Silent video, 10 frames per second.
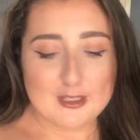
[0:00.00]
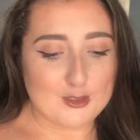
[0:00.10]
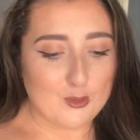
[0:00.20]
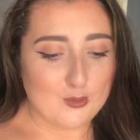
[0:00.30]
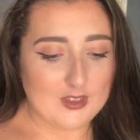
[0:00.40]

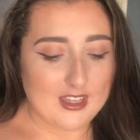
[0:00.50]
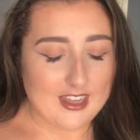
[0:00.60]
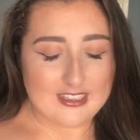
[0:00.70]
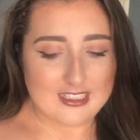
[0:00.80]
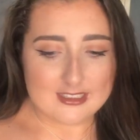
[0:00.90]
That's lovely.
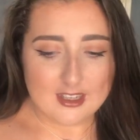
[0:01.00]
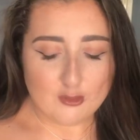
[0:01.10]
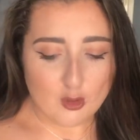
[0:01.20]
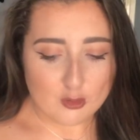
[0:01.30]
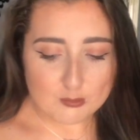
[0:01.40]
I need it.
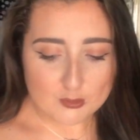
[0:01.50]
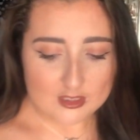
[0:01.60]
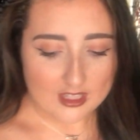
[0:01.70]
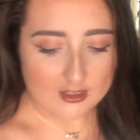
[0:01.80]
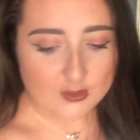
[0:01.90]
I've got
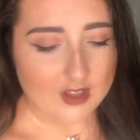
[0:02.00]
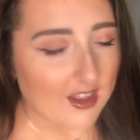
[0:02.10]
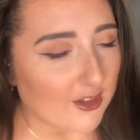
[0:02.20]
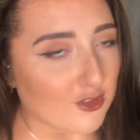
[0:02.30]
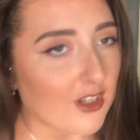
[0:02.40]
stickers for
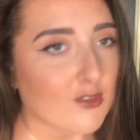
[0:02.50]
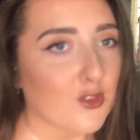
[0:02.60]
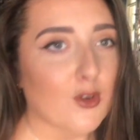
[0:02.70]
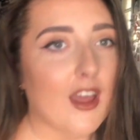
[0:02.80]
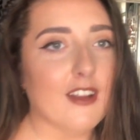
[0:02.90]
that and I just haven't
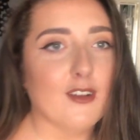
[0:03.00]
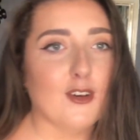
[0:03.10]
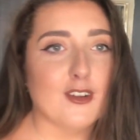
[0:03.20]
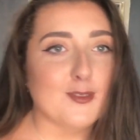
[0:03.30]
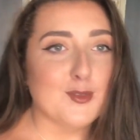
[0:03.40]
stuck anything
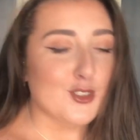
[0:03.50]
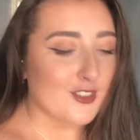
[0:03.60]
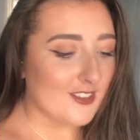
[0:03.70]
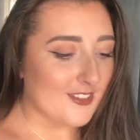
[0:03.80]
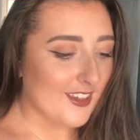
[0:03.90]
on. I'm
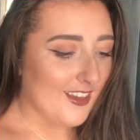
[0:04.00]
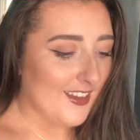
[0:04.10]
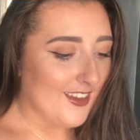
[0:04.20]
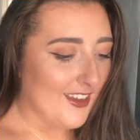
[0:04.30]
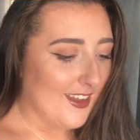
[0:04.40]
just
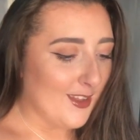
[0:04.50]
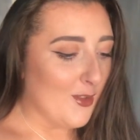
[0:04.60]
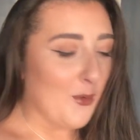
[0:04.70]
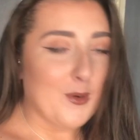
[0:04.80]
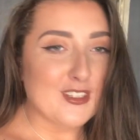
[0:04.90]
a
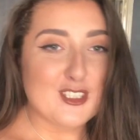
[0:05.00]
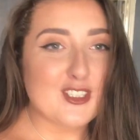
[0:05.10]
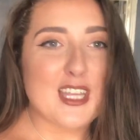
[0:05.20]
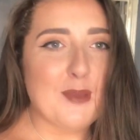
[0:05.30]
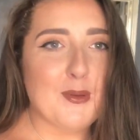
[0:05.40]
little hoard. I
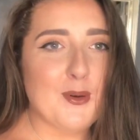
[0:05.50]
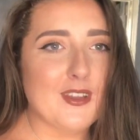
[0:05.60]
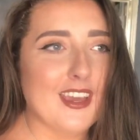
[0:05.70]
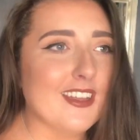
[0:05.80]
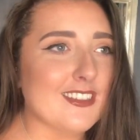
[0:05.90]
just keep it
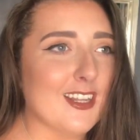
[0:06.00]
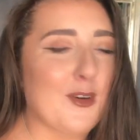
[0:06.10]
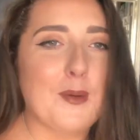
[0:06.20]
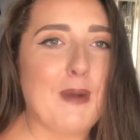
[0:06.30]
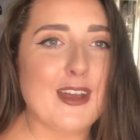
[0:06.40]
all day until it
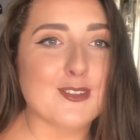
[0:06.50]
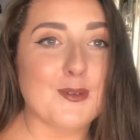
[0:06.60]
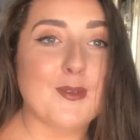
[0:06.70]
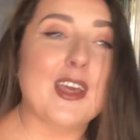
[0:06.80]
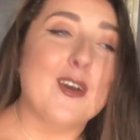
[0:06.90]
all piles up
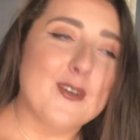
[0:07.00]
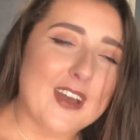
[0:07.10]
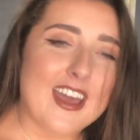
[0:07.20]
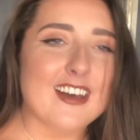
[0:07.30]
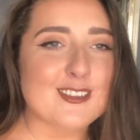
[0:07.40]
and I'm like, oh,
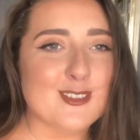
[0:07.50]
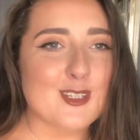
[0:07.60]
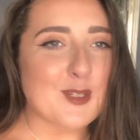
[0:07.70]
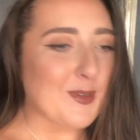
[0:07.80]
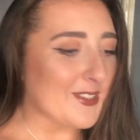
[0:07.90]
okay, I'll do
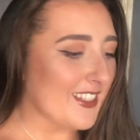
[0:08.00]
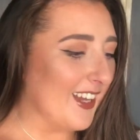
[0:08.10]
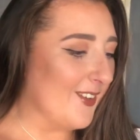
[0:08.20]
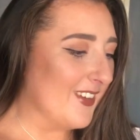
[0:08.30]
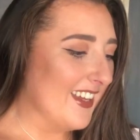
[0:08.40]
something about it
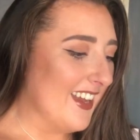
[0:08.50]
now.